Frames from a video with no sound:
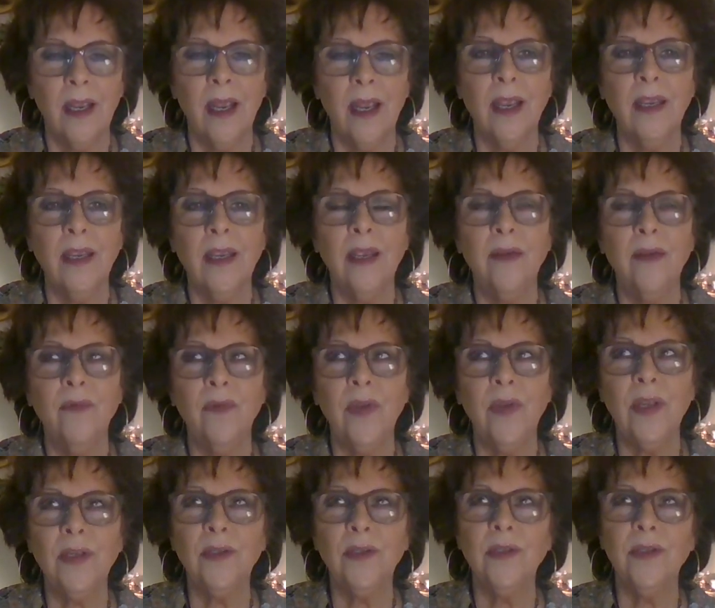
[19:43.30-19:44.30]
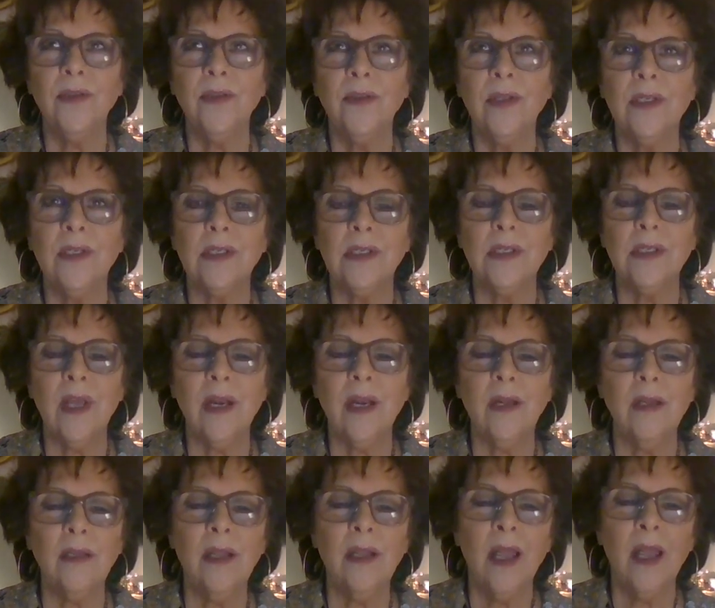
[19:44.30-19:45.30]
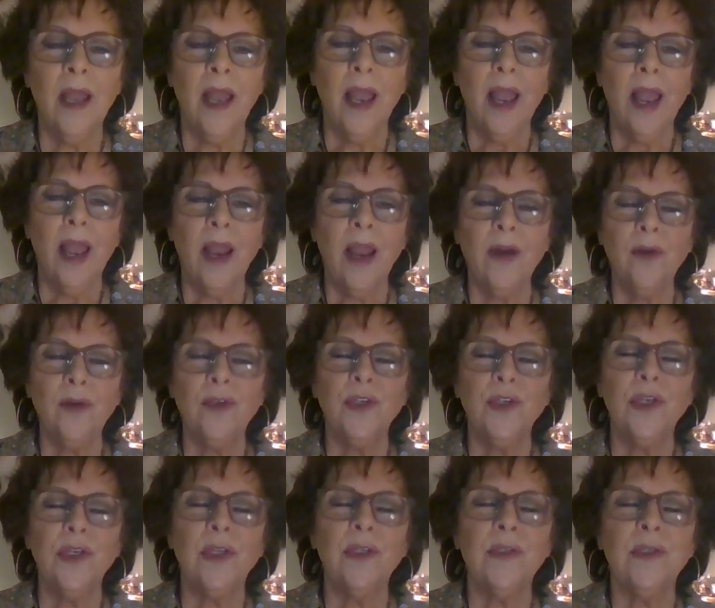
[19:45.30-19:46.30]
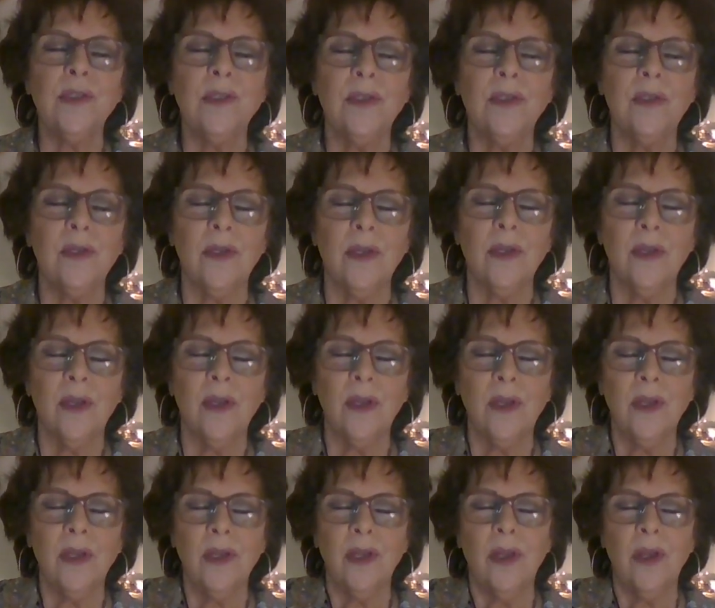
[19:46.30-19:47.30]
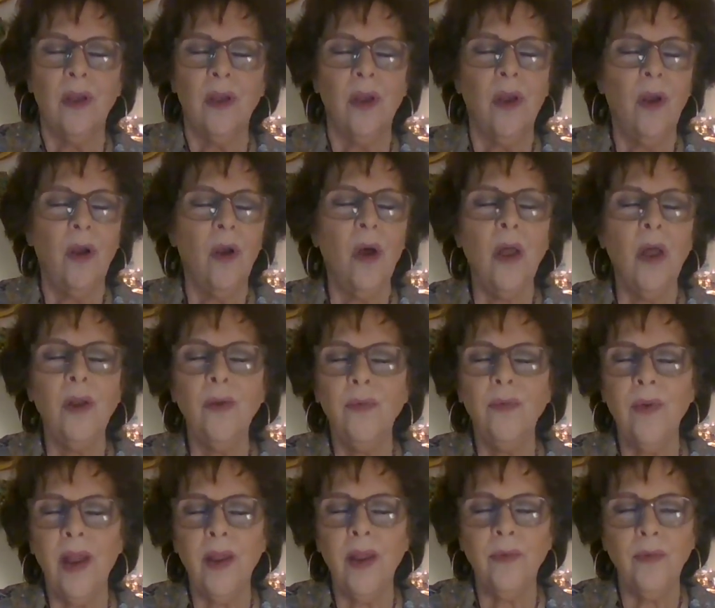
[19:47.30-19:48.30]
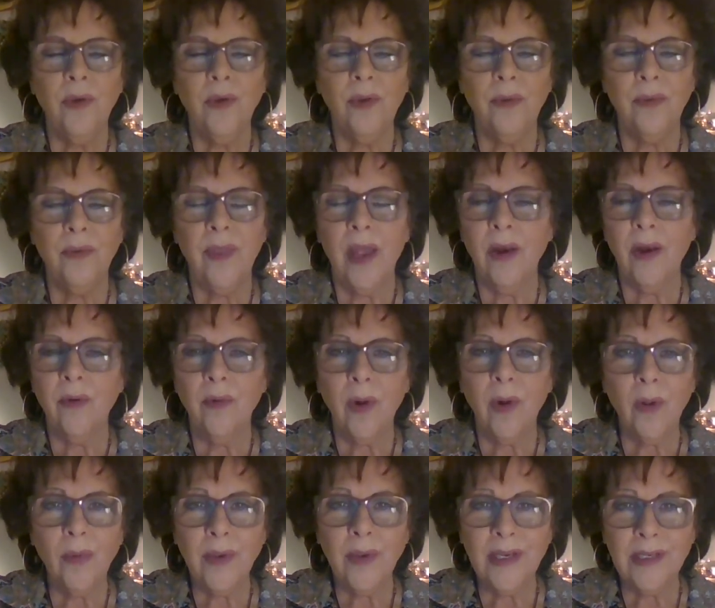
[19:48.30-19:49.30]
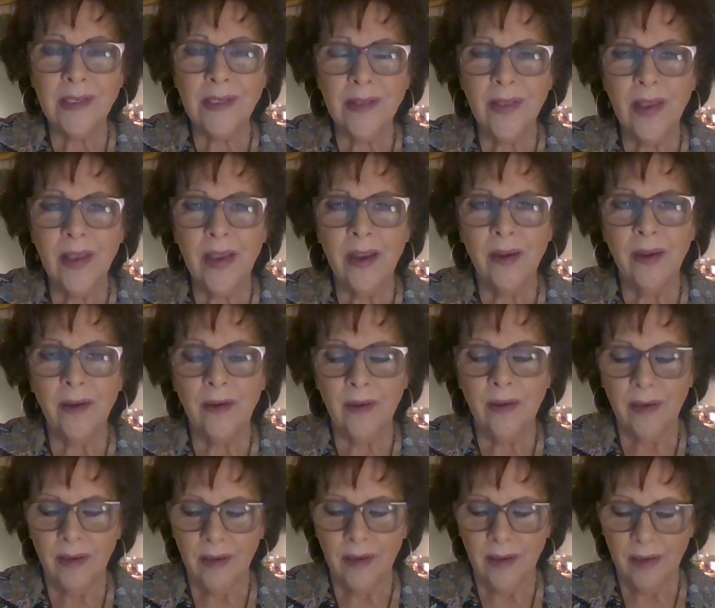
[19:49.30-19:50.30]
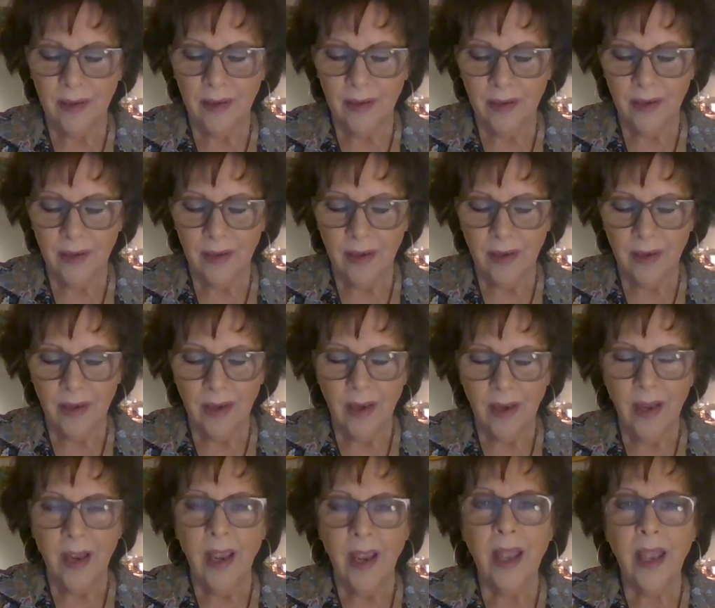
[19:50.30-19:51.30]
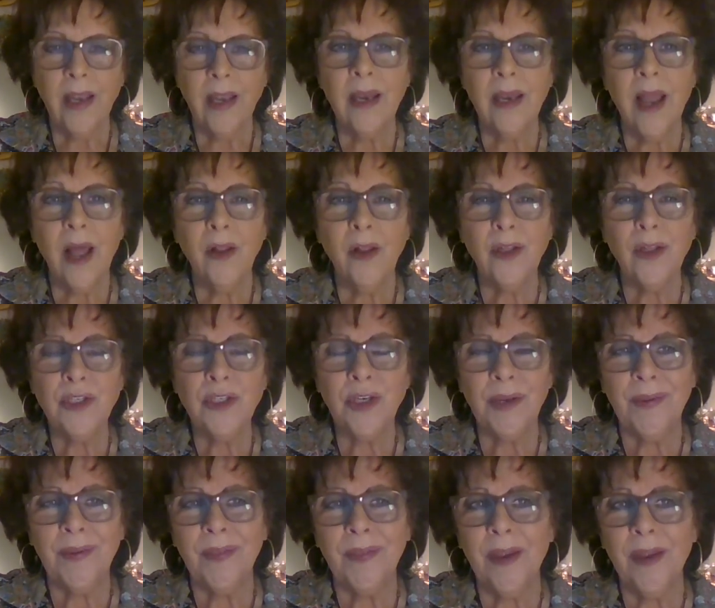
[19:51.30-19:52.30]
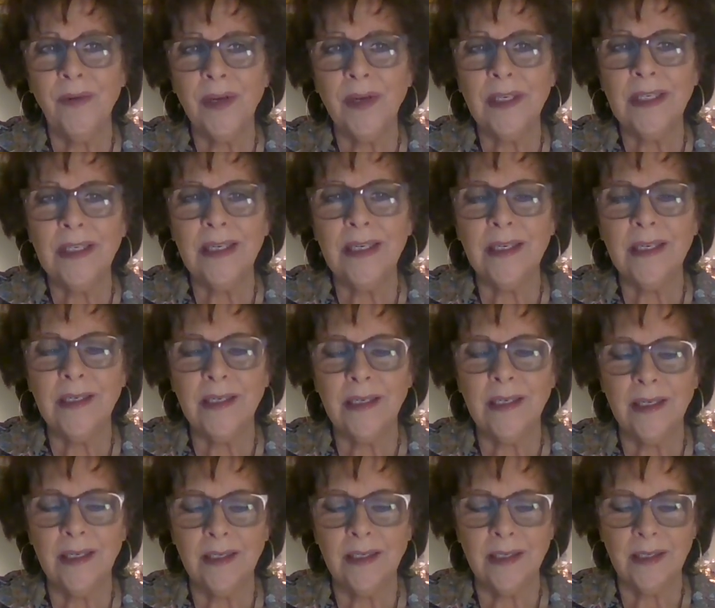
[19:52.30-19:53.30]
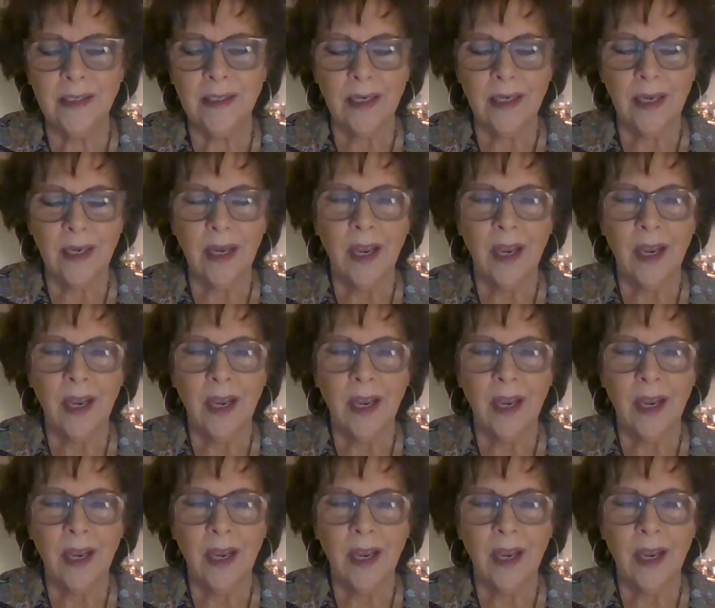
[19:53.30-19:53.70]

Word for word: and give in to the subtle energies all around you that are always there, acknowledging their existence